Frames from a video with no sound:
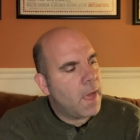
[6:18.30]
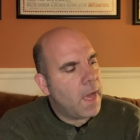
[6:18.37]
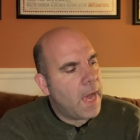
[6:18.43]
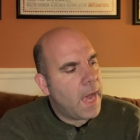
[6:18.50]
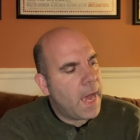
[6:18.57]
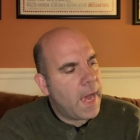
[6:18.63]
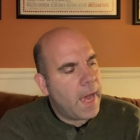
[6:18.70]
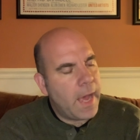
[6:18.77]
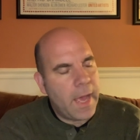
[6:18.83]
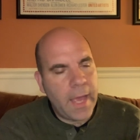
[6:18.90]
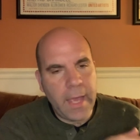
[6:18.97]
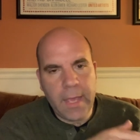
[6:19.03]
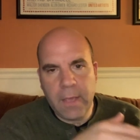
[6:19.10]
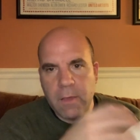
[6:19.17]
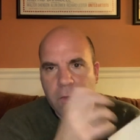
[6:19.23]

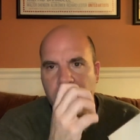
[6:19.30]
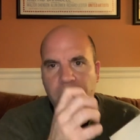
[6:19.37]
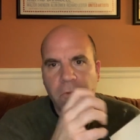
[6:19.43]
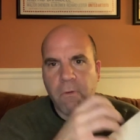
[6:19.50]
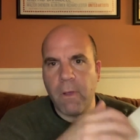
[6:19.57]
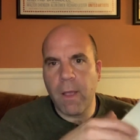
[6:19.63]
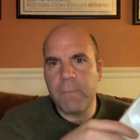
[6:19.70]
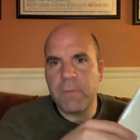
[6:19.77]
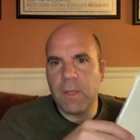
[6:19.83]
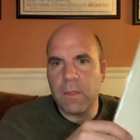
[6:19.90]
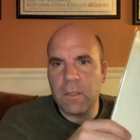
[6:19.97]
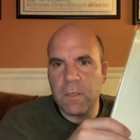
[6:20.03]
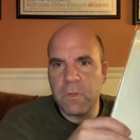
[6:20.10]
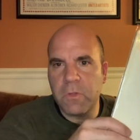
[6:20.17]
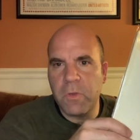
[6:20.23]
I scrubbed a
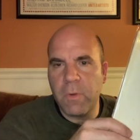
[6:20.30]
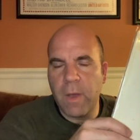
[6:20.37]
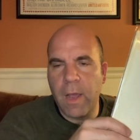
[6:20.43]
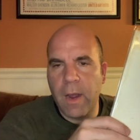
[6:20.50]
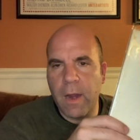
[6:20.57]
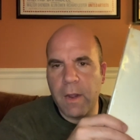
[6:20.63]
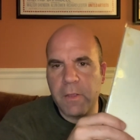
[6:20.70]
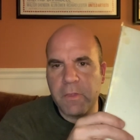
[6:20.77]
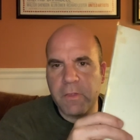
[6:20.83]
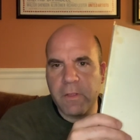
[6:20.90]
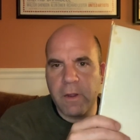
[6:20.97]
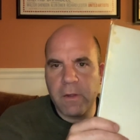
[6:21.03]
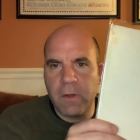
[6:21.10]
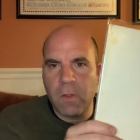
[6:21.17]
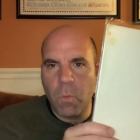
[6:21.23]
little too hard,
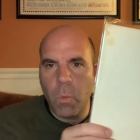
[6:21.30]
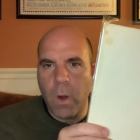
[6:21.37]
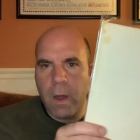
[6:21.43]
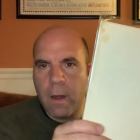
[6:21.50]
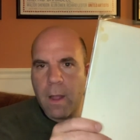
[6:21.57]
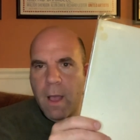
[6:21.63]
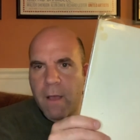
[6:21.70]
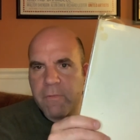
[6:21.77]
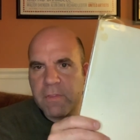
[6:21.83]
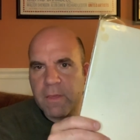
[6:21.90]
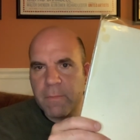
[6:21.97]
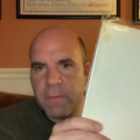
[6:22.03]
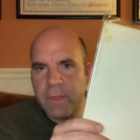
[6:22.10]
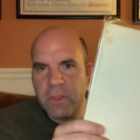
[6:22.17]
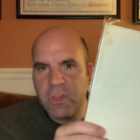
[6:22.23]
started to wear off
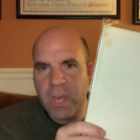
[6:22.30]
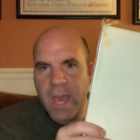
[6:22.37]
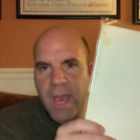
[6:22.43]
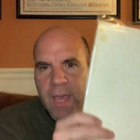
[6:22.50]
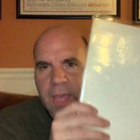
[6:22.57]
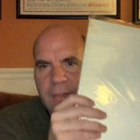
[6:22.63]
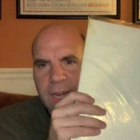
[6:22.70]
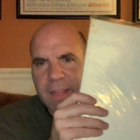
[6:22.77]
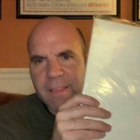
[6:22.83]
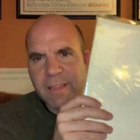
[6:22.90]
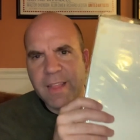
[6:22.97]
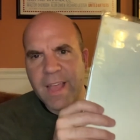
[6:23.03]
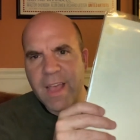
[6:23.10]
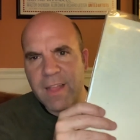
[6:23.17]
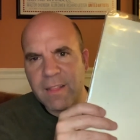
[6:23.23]
some of the jacket. It's
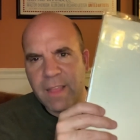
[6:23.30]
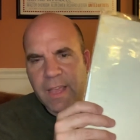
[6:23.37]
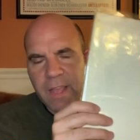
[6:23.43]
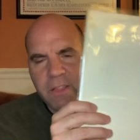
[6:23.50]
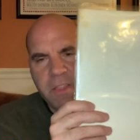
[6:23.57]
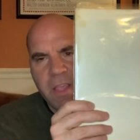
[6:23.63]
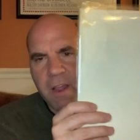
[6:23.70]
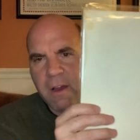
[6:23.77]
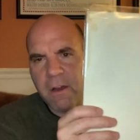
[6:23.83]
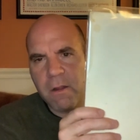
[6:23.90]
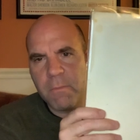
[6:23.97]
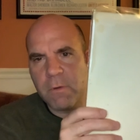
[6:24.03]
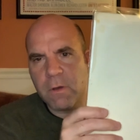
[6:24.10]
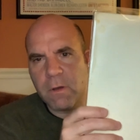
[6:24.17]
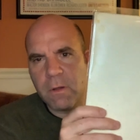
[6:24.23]
not like a
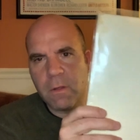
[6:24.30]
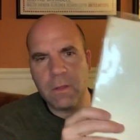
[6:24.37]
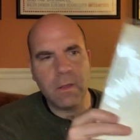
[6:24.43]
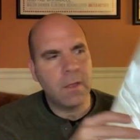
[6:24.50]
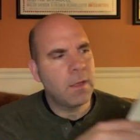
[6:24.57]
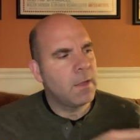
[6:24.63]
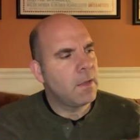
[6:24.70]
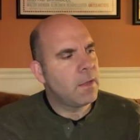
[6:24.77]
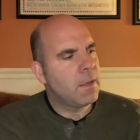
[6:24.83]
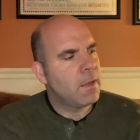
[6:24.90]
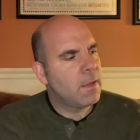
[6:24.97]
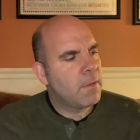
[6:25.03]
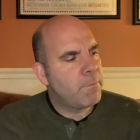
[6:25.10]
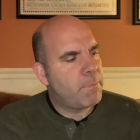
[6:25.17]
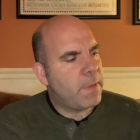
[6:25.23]
terrible
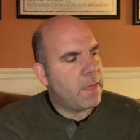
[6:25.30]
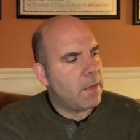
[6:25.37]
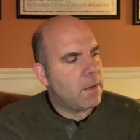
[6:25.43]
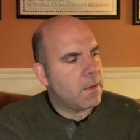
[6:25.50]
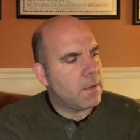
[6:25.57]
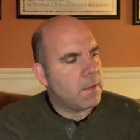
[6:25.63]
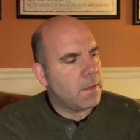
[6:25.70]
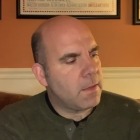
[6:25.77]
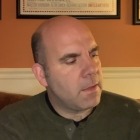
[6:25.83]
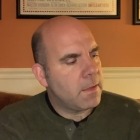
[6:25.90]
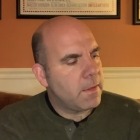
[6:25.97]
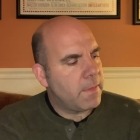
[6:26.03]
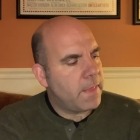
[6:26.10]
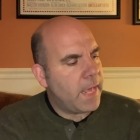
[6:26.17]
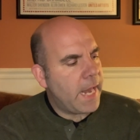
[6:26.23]
peel
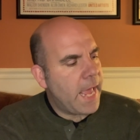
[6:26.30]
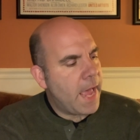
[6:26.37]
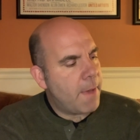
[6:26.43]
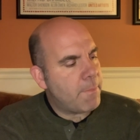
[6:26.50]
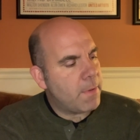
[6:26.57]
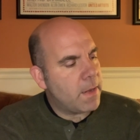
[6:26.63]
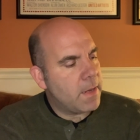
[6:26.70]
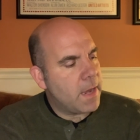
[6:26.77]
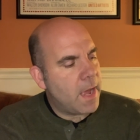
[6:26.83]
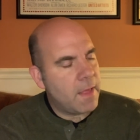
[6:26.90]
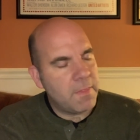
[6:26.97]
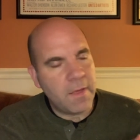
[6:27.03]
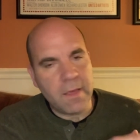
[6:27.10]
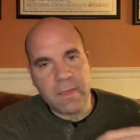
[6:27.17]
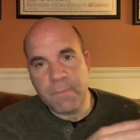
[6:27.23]
that happened on
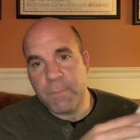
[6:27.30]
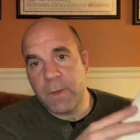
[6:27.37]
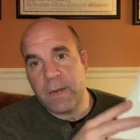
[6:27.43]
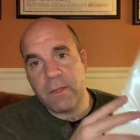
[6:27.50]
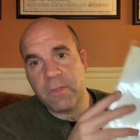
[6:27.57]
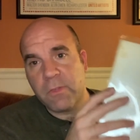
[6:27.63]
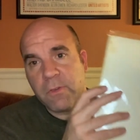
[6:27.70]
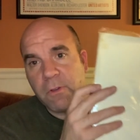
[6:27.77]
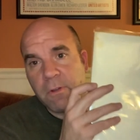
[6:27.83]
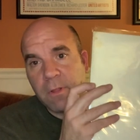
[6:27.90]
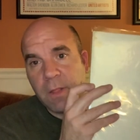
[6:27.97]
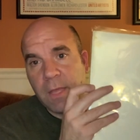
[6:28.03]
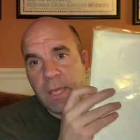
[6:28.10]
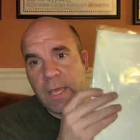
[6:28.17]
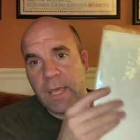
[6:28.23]
this, but it's
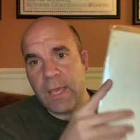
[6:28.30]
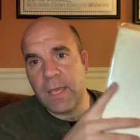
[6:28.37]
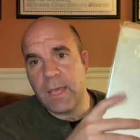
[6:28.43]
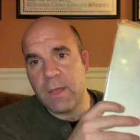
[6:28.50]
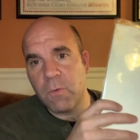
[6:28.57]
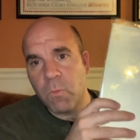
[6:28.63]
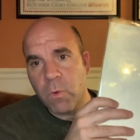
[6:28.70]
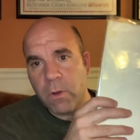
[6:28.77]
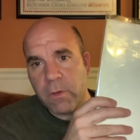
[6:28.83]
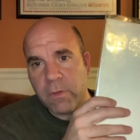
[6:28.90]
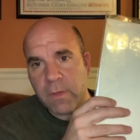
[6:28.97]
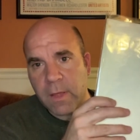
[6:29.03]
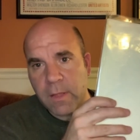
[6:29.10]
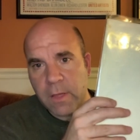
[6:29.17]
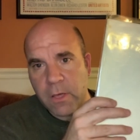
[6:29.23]
certainly in worse
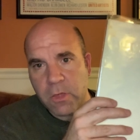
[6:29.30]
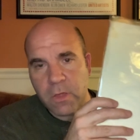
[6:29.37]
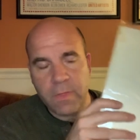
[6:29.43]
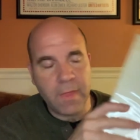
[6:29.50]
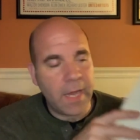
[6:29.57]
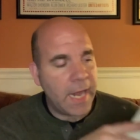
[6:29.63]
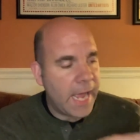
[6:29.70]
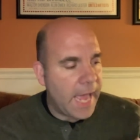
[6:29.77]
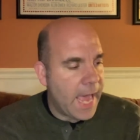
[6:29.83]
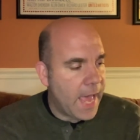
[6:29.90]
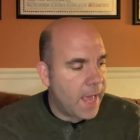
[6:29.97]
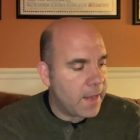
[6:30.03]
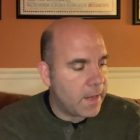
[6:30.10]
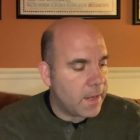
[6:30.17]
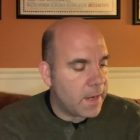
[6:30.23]
condition than I
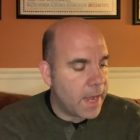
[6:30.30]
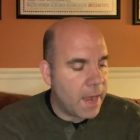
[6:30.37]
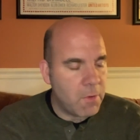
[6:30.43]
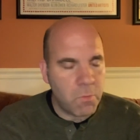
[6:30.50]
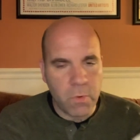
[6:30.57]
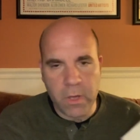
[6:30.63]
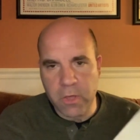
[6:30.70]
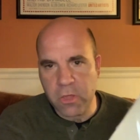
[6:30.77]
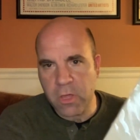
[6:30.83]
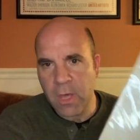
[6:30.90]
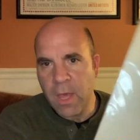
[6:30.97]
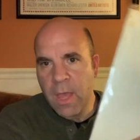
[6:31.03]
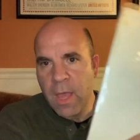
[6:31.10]
had it. I wish